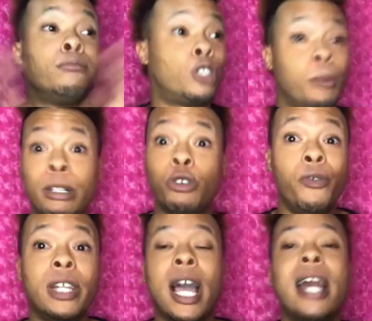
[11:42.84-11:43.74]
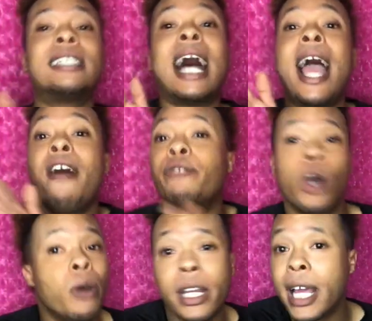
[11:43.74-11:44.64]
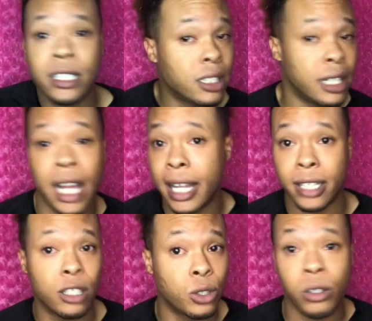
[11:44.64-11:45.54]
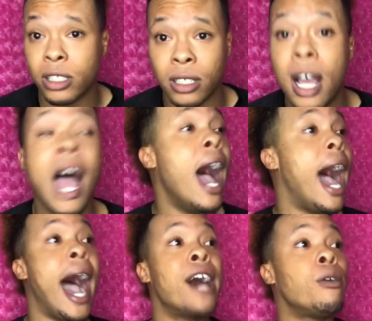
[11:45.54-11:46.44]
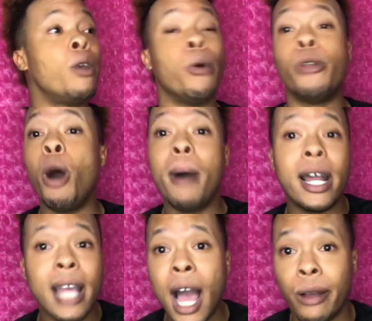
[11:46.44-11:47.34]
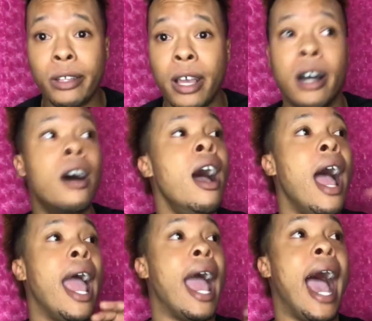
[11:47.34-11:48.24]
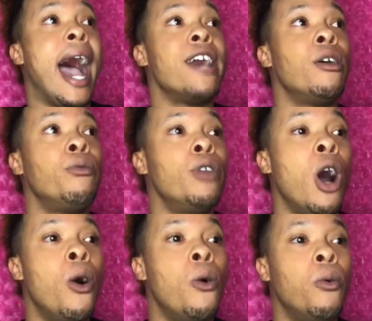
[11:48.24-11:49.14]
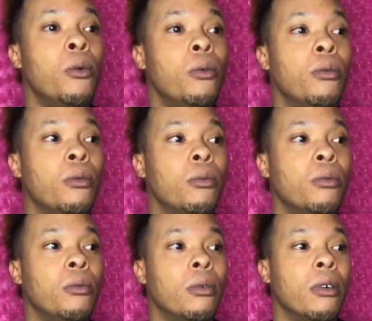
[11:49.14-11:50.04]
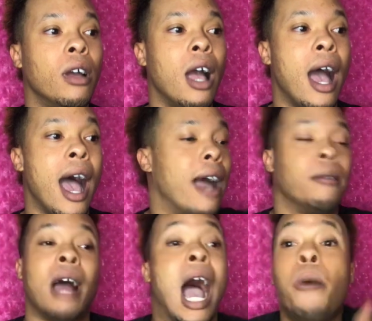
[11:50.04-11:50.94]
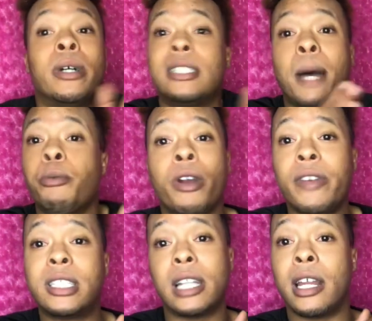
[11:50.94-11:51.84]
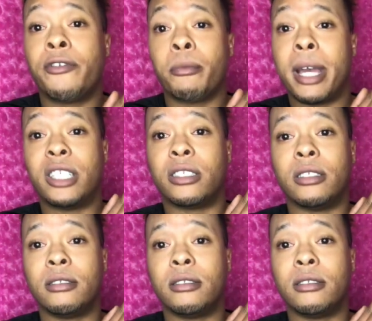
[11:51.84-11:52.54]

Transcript: To be truthfully honest, I have no connections in Atlanta, Georgia. I don't know nobody out there, and I don't know. I, I was not privy to that information.